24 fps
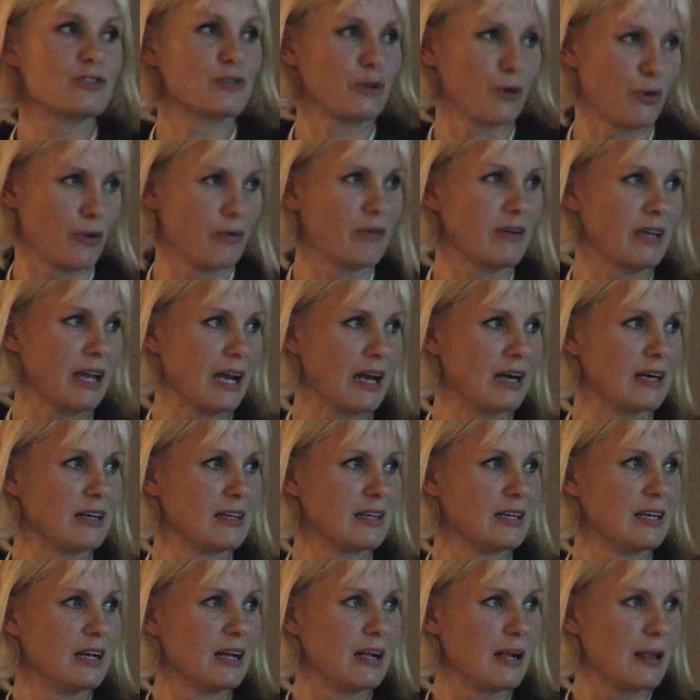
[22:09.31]
So yeah,
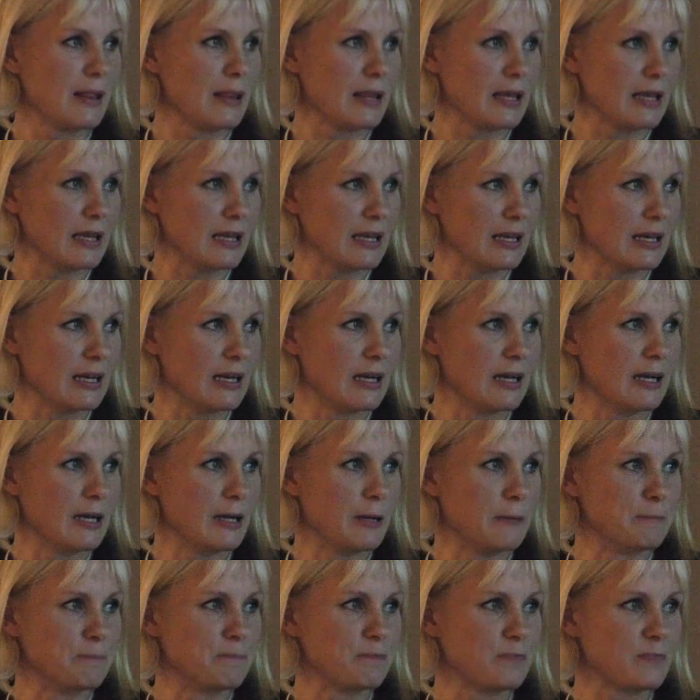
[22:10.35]

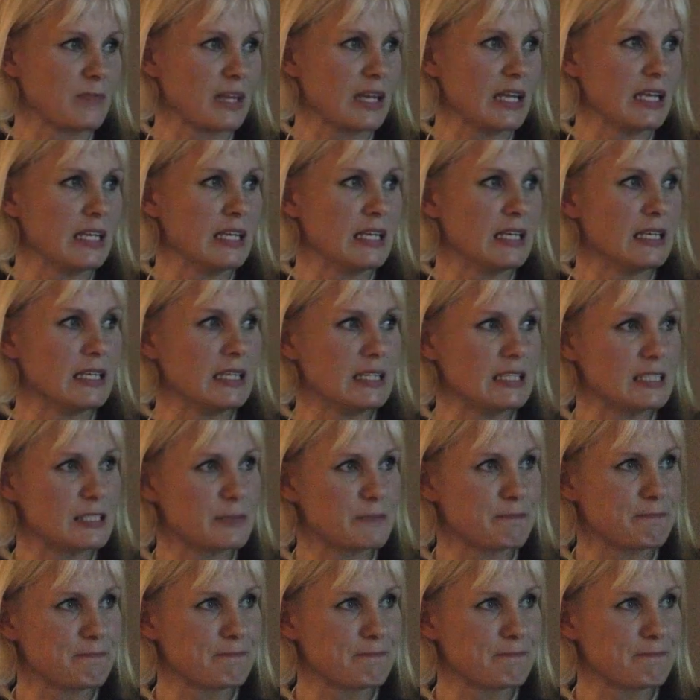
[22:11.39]
it is.